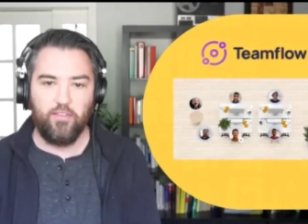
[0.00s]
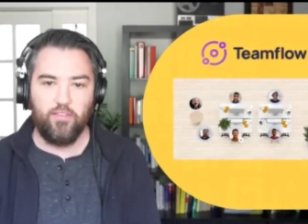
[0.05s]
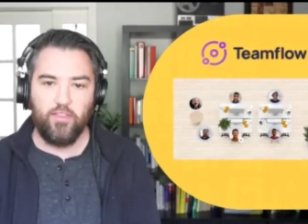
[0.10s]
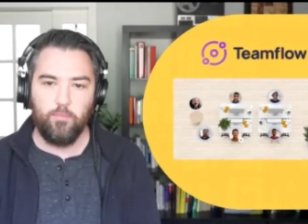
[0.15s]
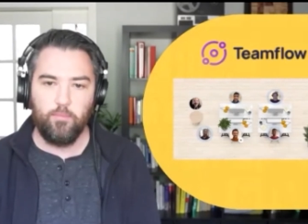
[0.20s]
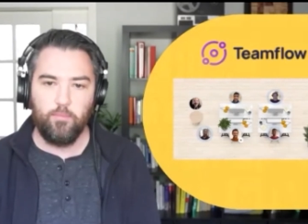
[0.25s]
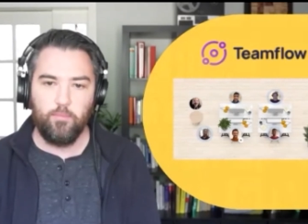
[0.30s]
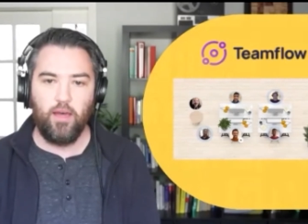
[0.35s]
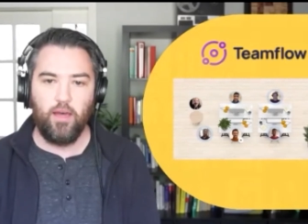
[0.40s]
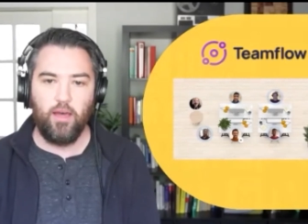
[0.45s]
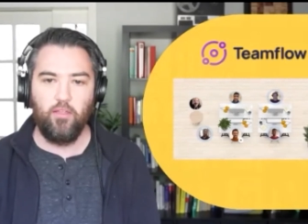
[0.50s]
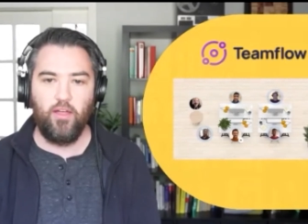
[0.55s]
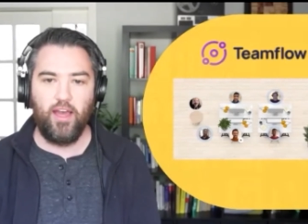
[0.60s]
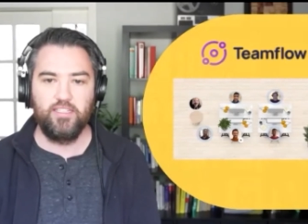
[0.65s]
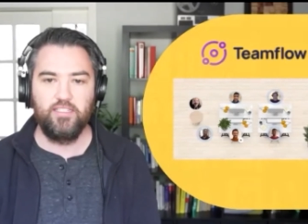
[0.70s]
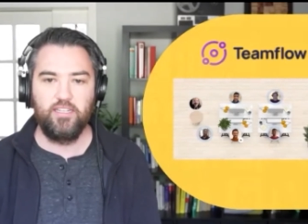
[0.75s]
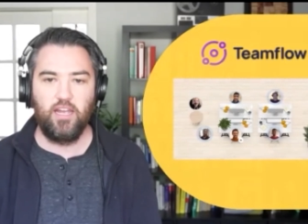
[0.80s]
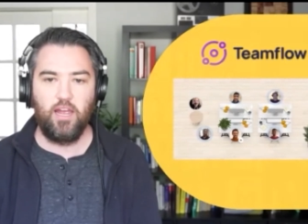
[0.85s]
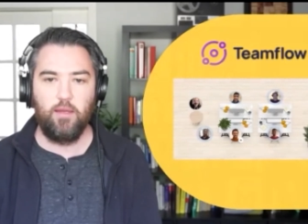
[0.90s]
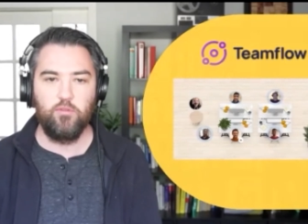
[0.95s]
Think about
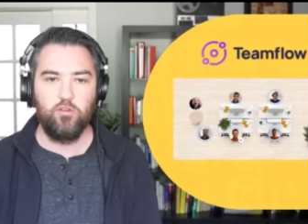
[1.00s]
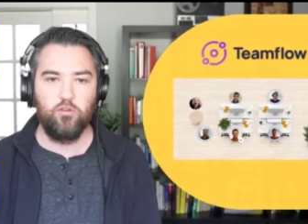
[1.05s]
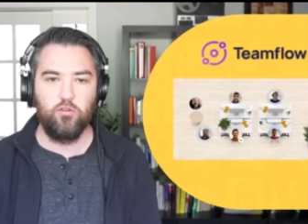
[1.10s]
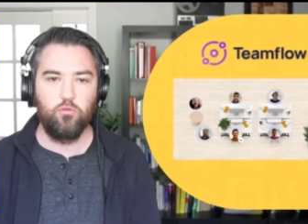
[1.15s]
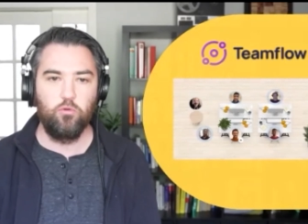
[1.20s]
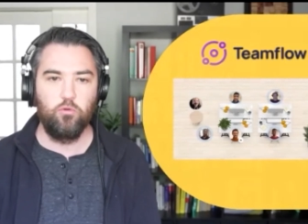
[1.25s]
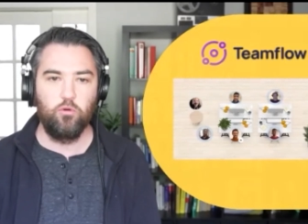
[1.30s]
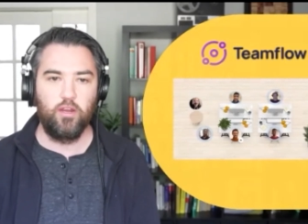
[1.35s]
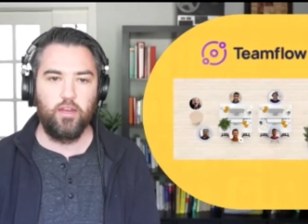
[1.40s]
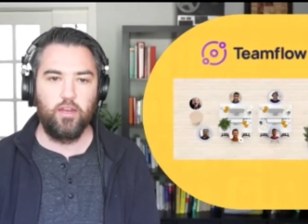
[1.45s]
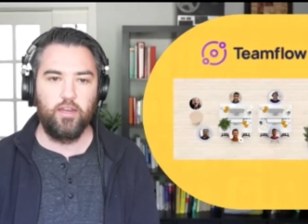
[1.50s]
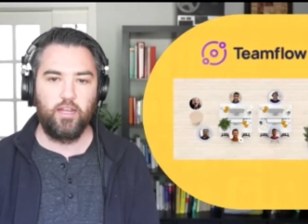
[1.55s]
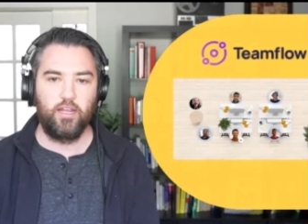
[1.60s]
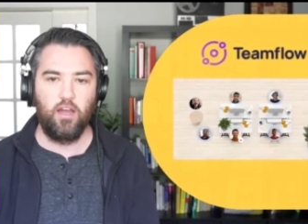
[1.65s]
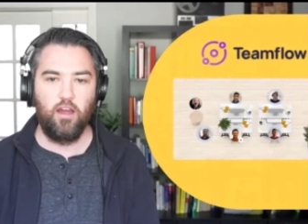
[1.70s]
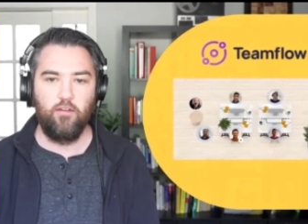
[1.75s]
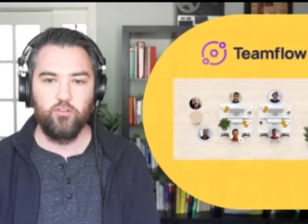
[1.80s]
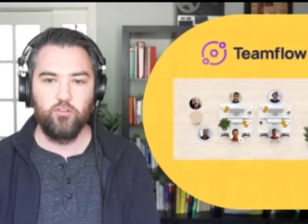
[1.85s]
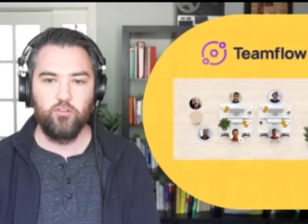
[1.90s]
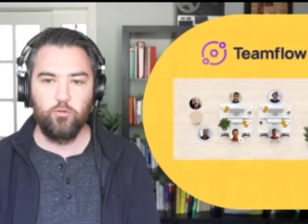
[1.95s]
last time you were in a
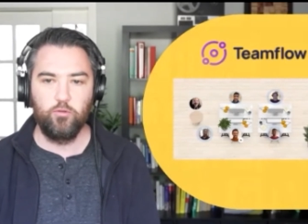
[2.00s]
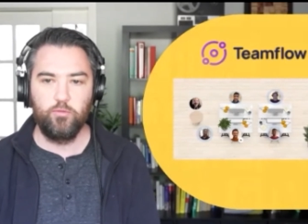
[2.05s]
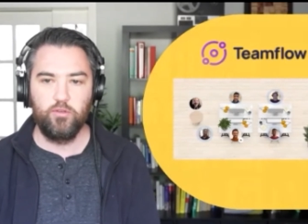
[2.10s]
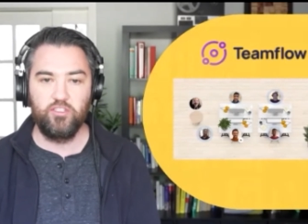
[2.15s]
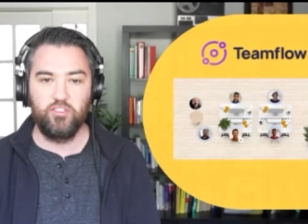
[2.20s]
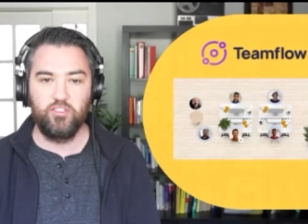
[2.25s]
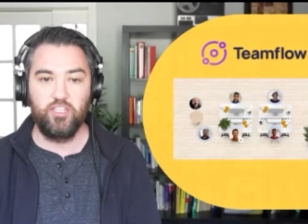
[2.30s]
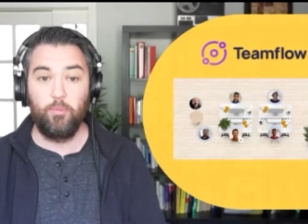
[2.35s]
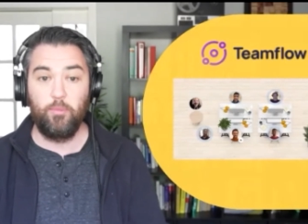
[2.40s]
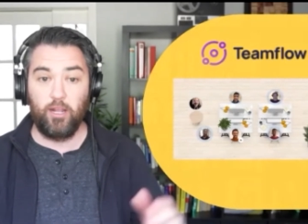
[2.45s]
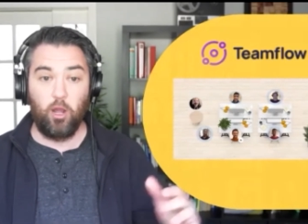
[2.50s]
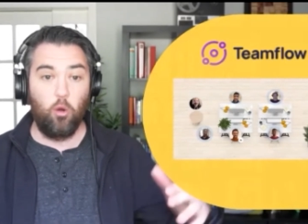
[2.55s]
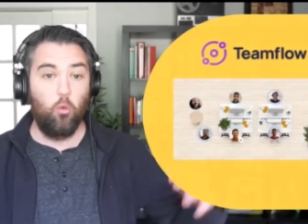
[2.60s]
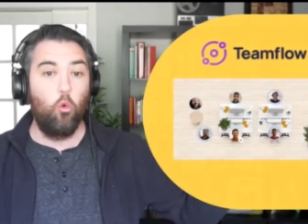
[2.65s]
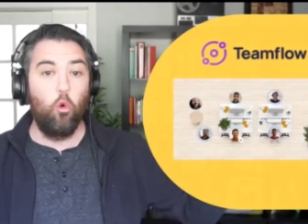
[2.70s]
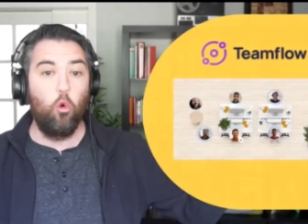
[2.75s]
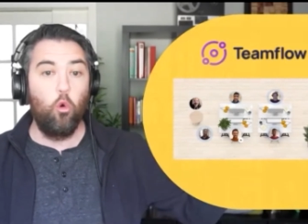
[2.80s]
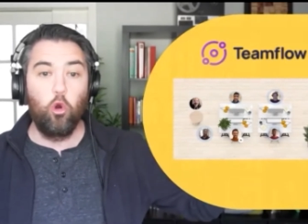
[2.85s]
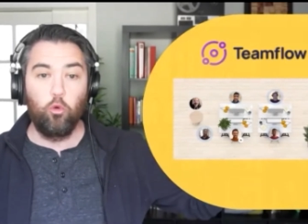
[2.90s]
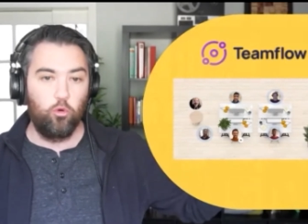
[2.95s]
conference room, you set up like a
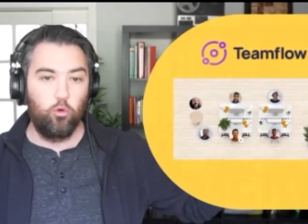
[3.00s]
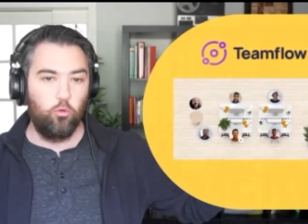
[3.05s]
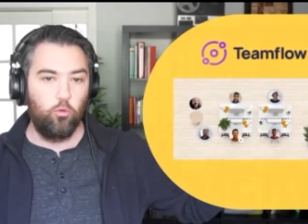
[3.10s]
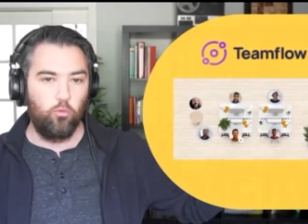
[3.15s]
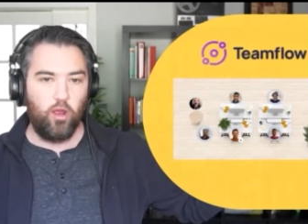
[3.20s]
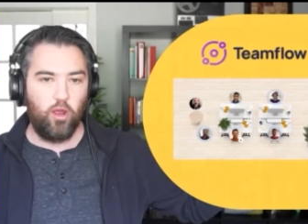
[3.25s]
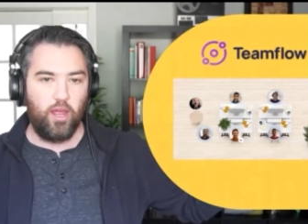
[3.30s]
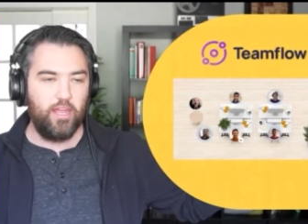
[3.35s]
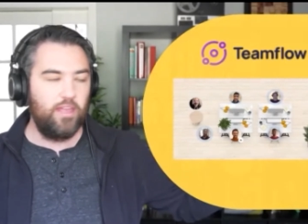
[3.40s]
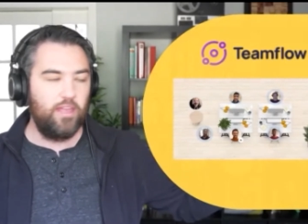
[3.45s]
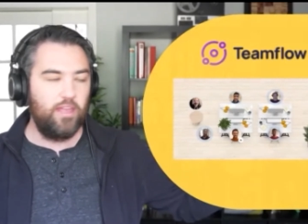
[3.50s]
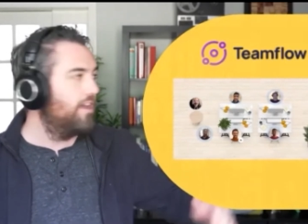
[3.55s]
war room, right?